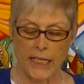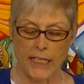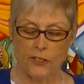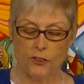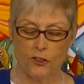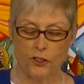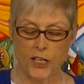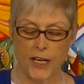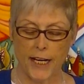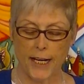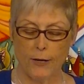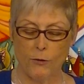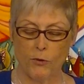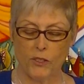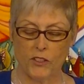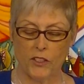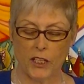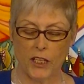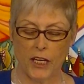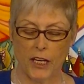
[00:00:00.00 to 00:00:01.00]
Each day
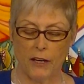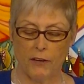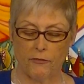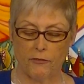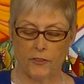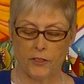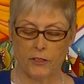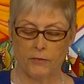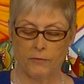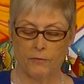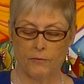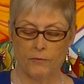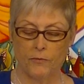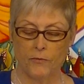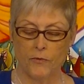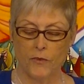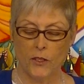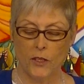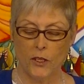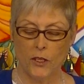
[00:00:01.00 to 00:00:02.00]
was a gift.
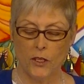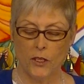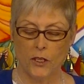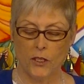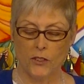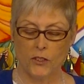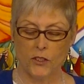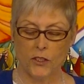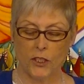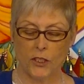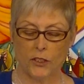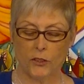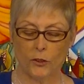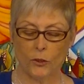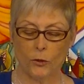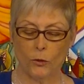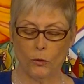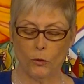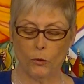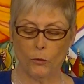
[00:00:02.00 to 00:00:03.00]
A
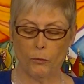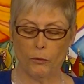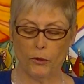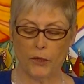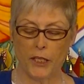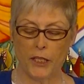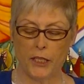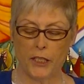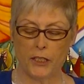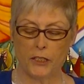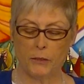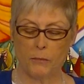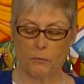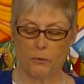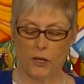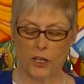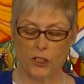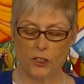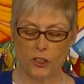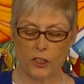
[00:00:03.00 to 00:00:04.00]
sudden cool breeze
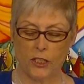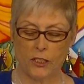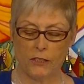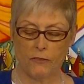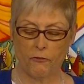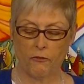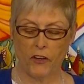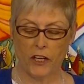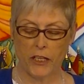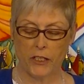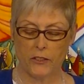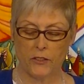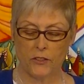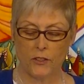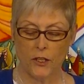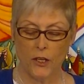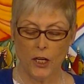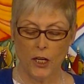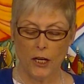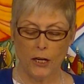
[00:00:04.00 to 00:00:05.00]
brushed his
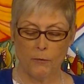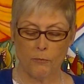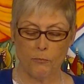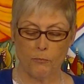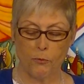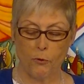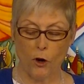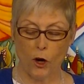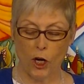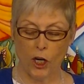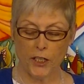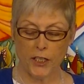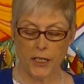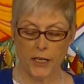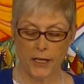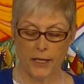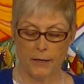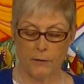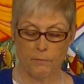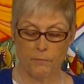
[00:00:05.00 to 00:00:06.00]
face and brought
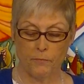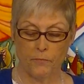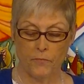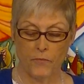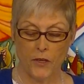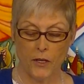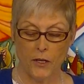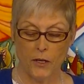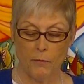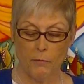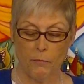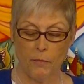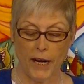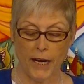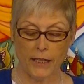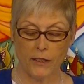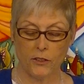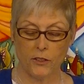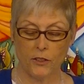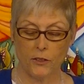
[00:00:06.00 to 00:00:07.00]
him
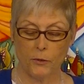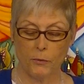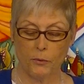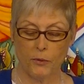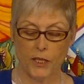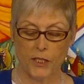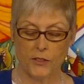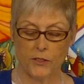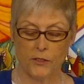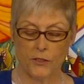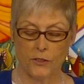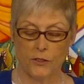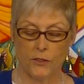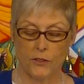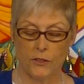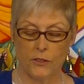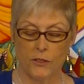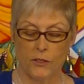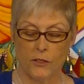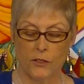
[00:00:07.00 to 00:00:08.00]
back to the present.
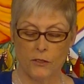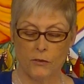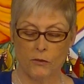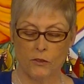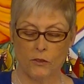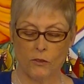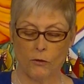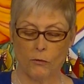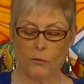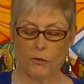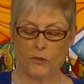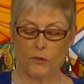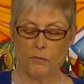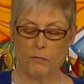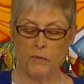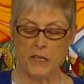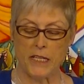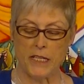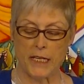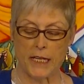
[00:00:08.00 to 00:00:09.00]
It was almost
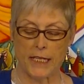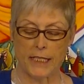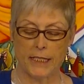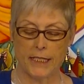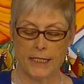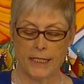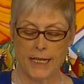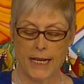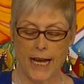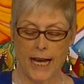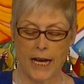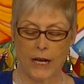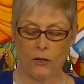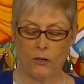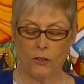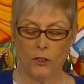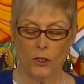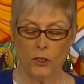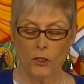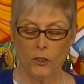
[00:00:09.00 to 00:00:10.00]
midnight, and
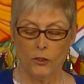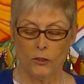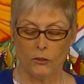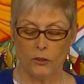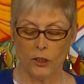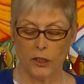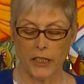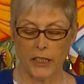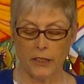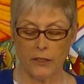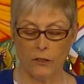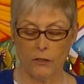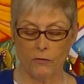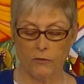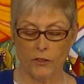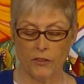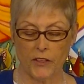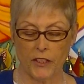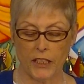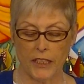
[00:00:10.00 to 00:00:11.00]
now, looking
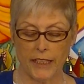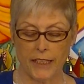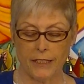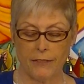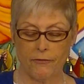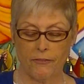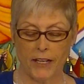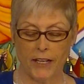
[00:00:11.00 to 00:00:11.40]
over the lit